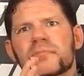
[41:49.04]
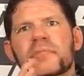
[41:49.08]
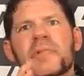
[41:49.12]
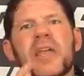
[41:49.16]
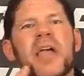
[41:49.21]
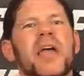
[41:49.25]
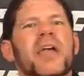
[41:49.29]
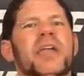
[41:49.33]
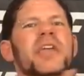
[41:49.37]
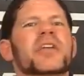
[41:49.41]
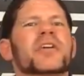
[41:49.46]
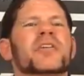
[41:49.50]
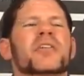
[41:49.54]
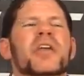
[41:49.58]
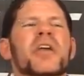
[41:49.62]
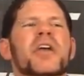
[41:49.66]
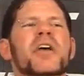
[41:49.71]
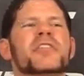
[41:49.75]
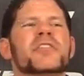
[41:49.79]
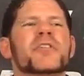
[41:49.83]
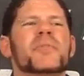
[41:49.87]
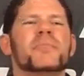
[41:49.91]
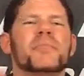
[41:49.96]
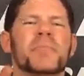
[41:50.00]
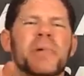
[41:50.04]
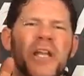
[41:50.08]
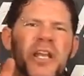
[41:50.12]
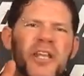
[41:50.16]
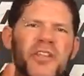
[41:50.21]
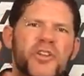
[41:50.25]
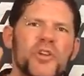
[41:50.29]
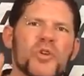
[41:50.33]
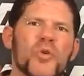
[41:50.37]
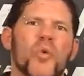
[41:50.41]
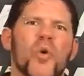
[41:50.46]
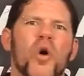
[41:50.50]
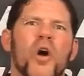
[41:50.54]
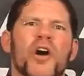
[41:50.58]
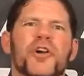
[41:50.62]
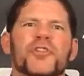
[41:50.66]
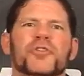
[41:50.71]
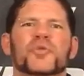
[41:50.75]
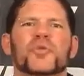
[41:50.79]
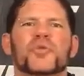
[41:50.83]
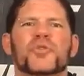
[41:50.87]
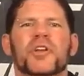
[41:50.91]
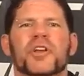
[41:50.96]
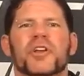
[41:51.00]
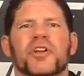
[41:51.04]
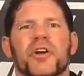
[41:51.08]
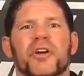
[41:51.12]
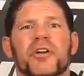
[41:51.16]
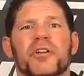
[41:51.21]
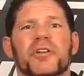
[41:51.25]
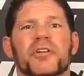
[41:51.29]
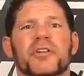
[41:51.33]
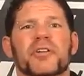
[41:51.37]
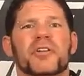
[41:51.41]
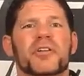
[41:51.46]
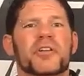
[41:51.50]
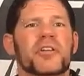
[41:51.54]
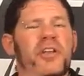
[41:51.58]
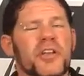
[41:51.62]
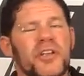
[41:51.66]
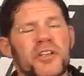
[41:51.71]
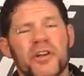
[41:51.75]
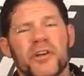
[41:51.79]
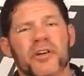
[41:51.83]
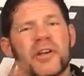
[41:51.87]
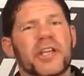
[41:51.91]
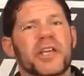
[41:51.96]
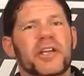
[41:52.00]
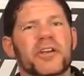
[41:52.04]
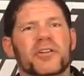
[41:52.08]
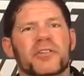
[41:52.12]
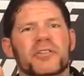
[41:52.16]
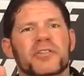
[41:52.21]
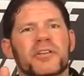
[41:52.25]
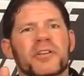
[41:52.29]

Yeah, the minute you walk through the curtain, you're a heel.